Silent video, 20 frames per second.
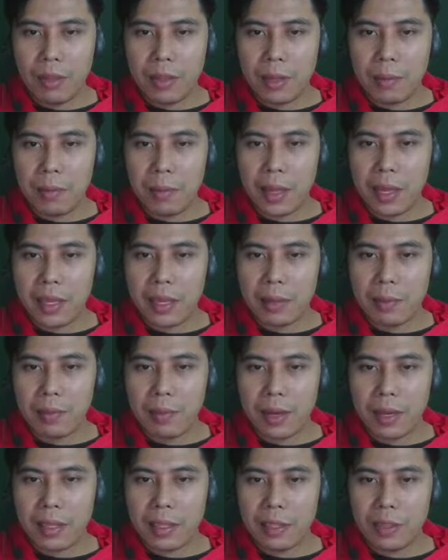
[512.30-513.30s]
multiply
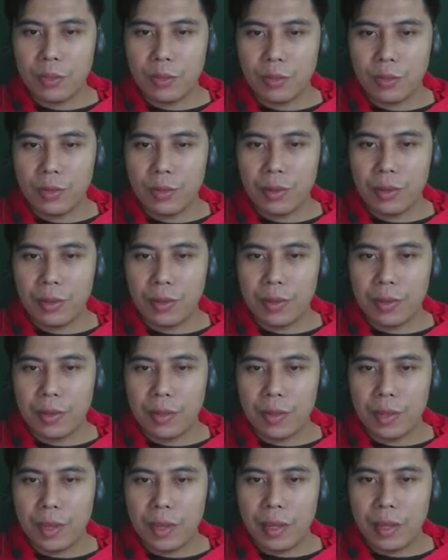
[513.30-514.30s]
it by 2.
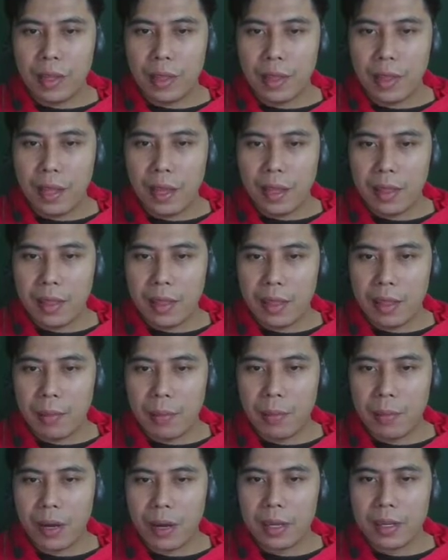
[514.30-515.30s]
Then the
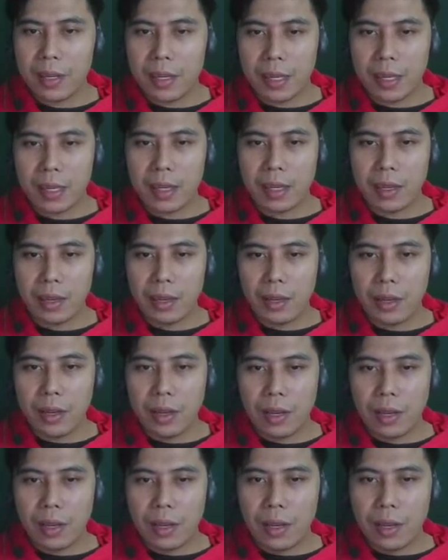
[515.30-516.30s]
product
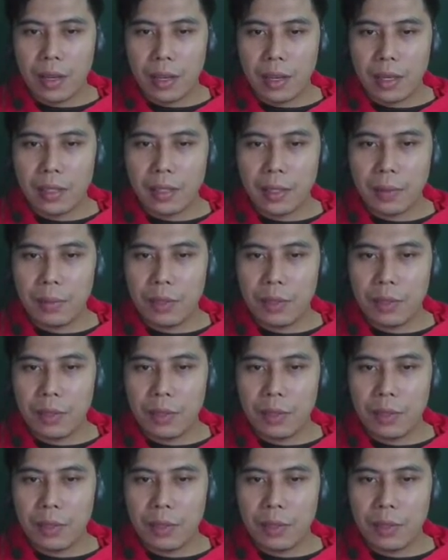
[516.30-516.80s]
is